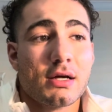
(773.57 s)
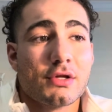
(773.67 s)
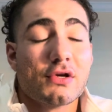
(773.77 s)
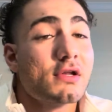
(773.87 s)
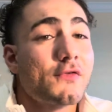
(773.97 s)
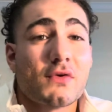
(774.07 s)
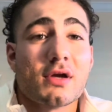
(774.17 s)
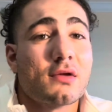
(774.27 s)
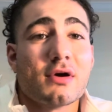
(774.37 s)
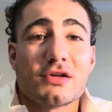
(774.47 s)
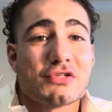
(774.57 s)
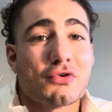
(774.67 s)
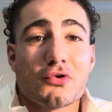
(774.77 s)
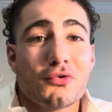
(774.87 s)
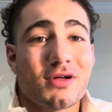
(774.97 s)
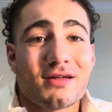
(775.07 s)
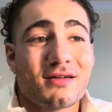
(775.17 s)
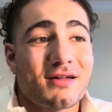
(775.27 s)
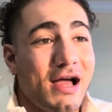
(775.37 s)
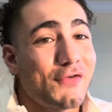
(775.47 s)
you're gonna forget about it so quick.
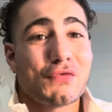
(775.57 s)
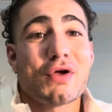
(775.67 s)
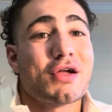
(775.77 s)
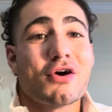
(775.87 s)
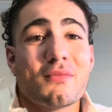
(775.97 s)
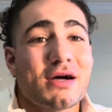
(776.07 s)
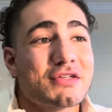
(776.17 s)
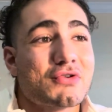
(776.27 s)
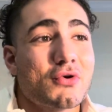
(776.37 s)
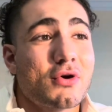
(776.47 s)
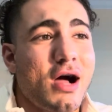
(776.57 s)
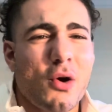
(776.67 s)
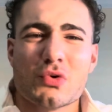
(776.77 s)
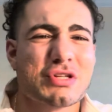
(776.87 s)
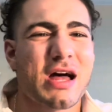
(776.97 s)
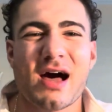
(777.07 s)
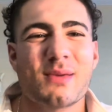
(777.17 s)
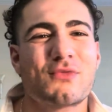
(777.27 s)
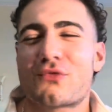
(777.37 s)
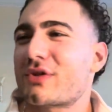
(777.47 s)
After I got my score, I was
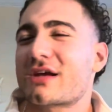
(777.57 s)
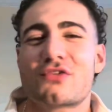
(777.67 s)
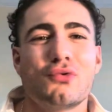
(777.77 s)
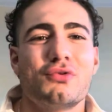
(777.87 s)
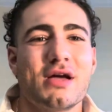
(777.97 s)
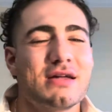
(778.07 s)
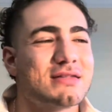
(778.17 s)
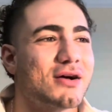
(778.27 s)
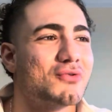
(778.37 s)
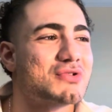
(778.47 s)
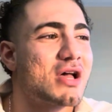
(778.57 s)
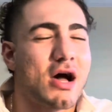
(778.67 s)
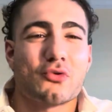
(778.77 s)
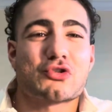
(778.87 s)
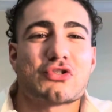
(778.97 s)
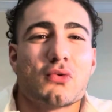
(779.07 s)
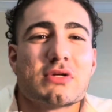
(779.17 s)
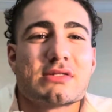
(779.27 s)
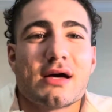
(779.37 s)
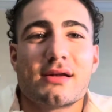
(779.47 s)
hyped for like two days. I was I was so
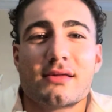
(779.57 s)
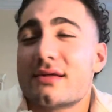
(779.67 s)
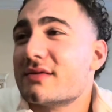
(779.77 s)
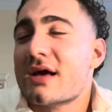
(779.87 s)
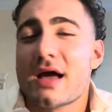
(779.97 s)
excited. Then